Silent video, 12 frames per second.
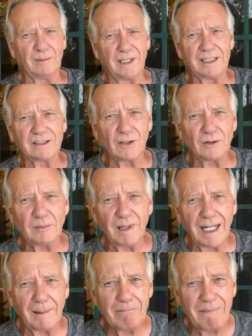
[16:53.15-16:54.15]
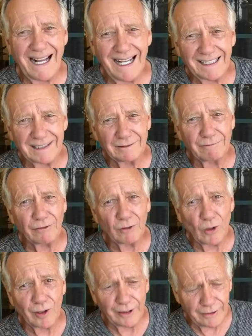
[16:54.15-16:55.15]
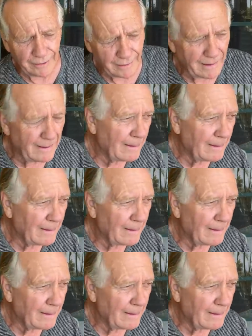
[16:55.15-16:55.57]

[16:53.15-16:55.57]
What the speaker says: but it's owned by a bank in Florida.